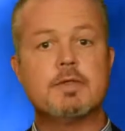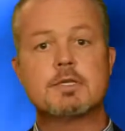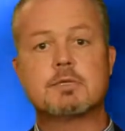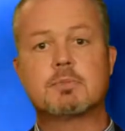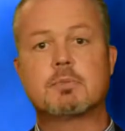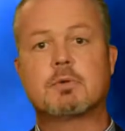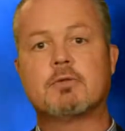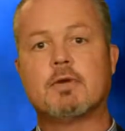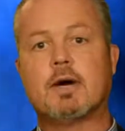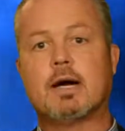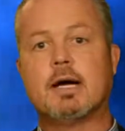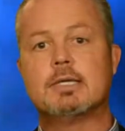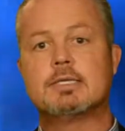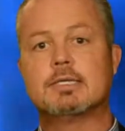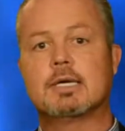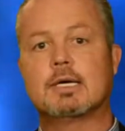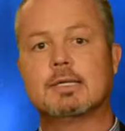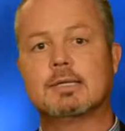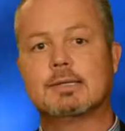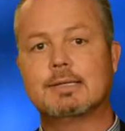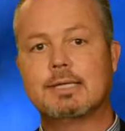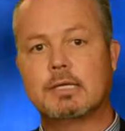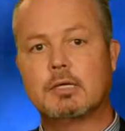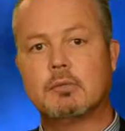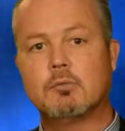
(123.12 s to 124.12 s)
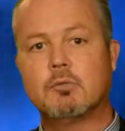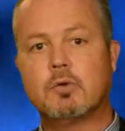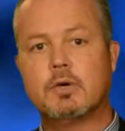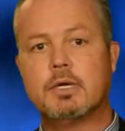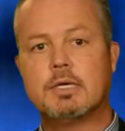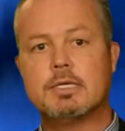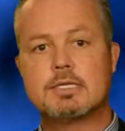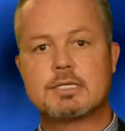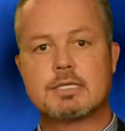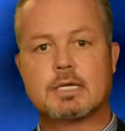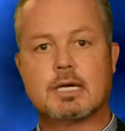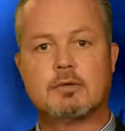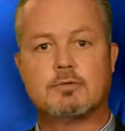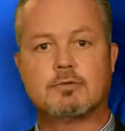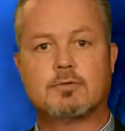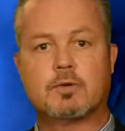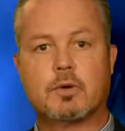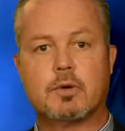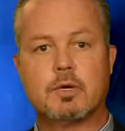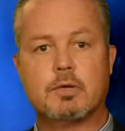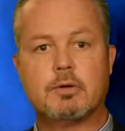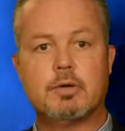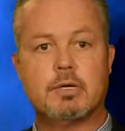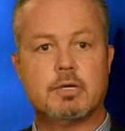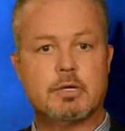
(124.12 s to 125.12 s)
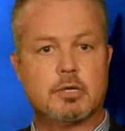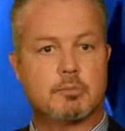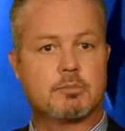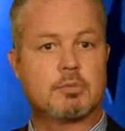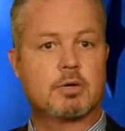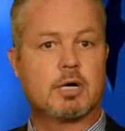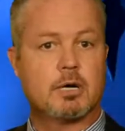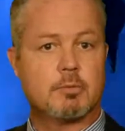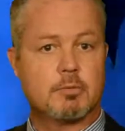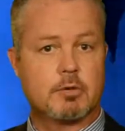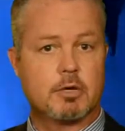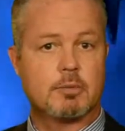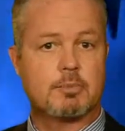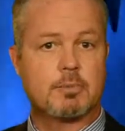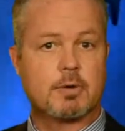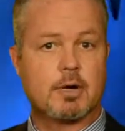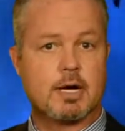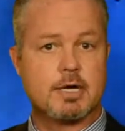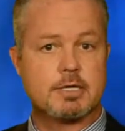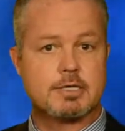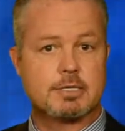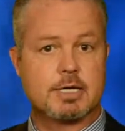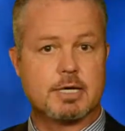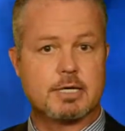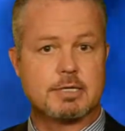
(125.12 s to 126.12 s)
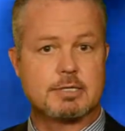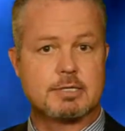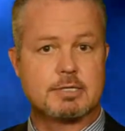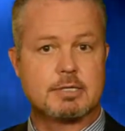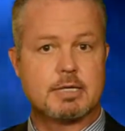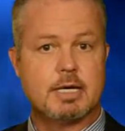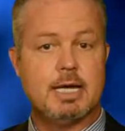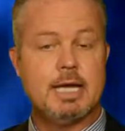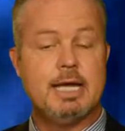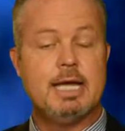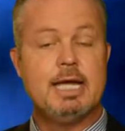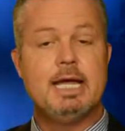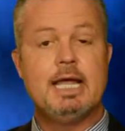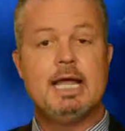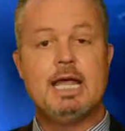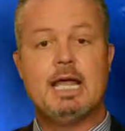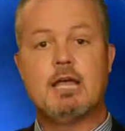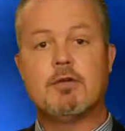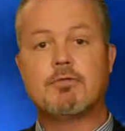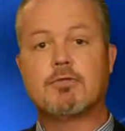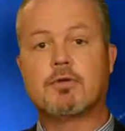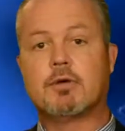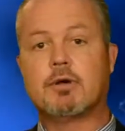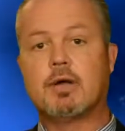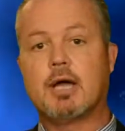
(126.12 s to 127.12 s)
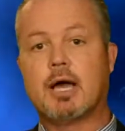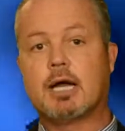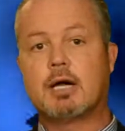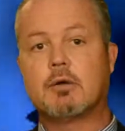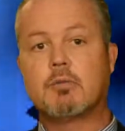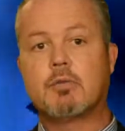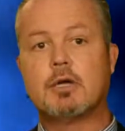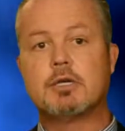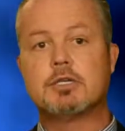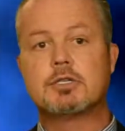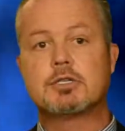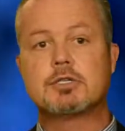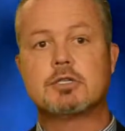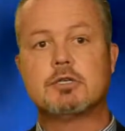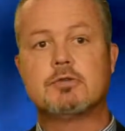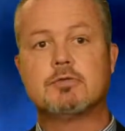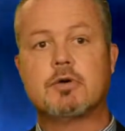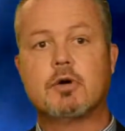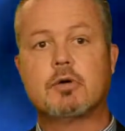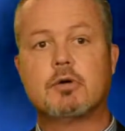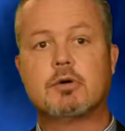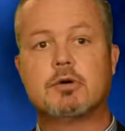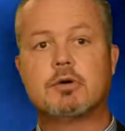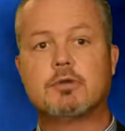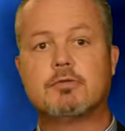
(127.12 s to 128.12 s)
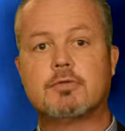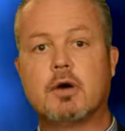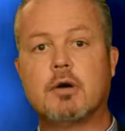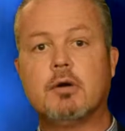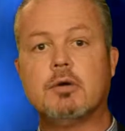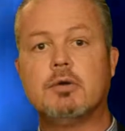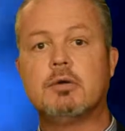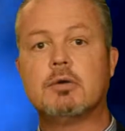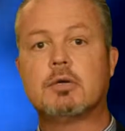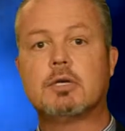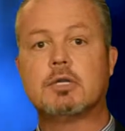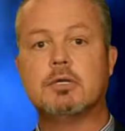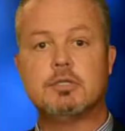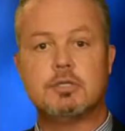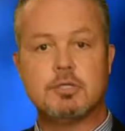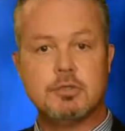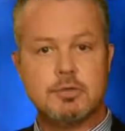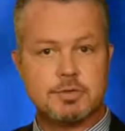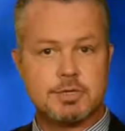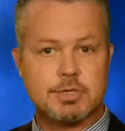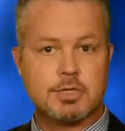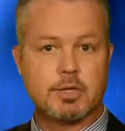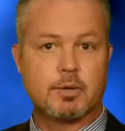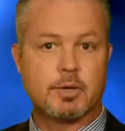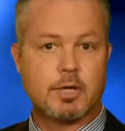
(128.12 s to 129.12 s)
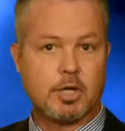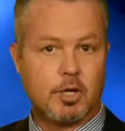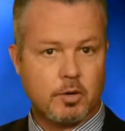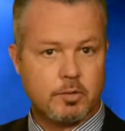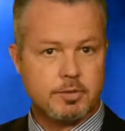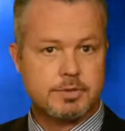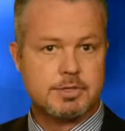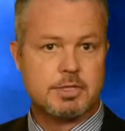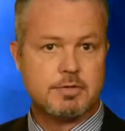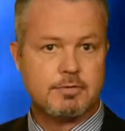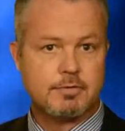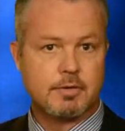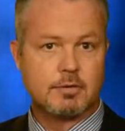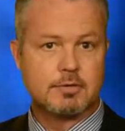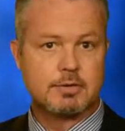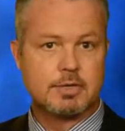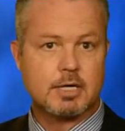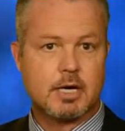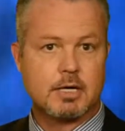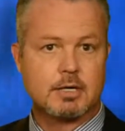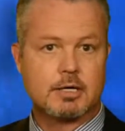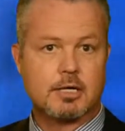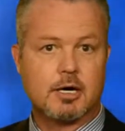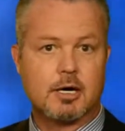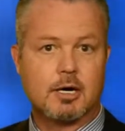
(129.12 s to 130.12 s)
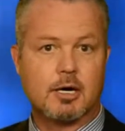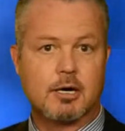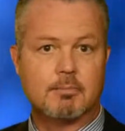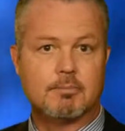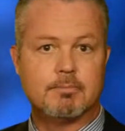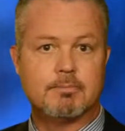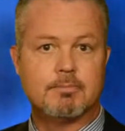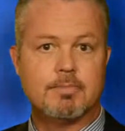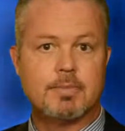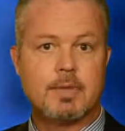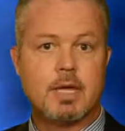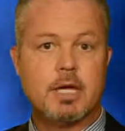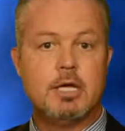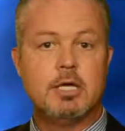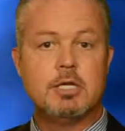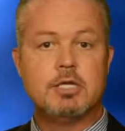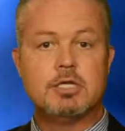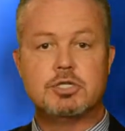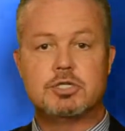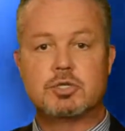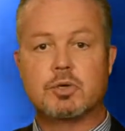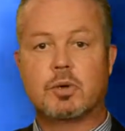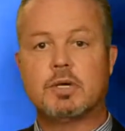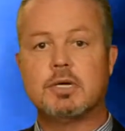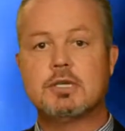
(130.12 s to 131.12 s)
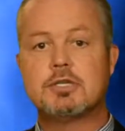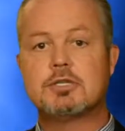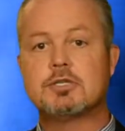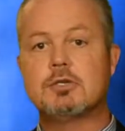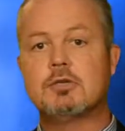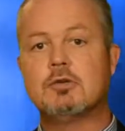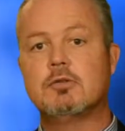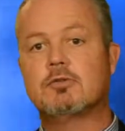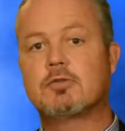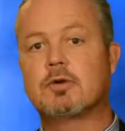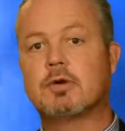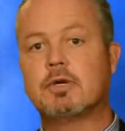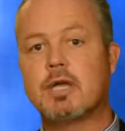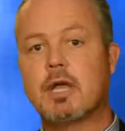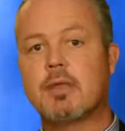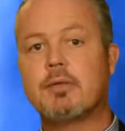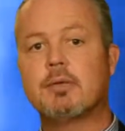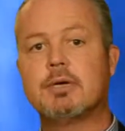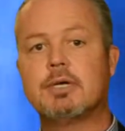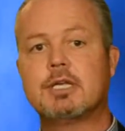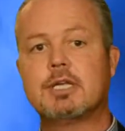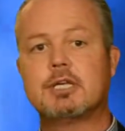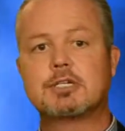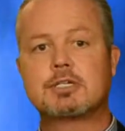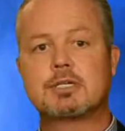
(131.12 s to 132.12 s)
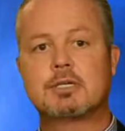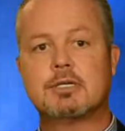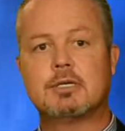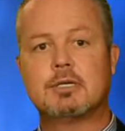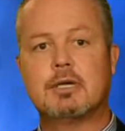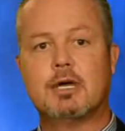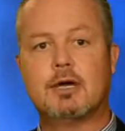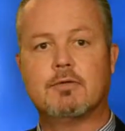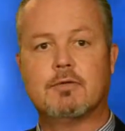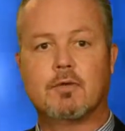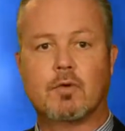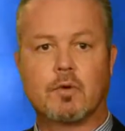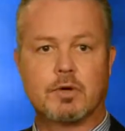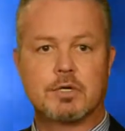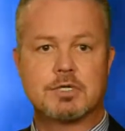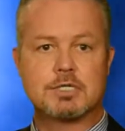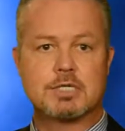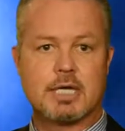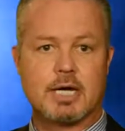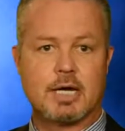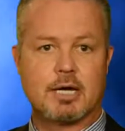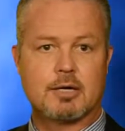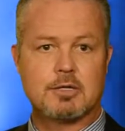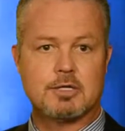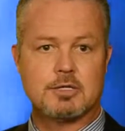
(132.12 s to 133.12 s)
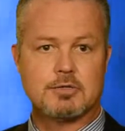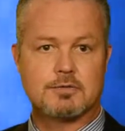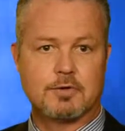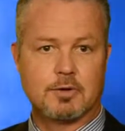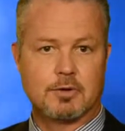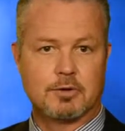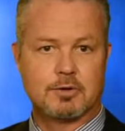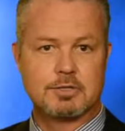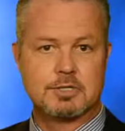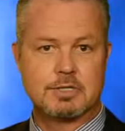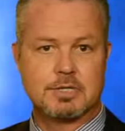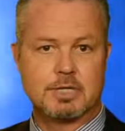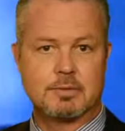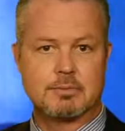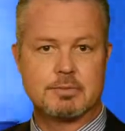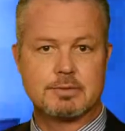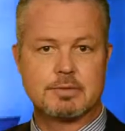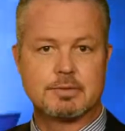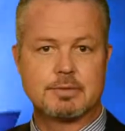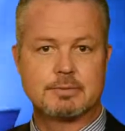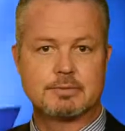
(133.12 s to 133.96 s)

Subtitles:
this provides a little more insight for you into the primary process. If you're not a registered voter to vote, you can do so at ocvote.com. Join us soon for another edition of Orange County's Voter Tips.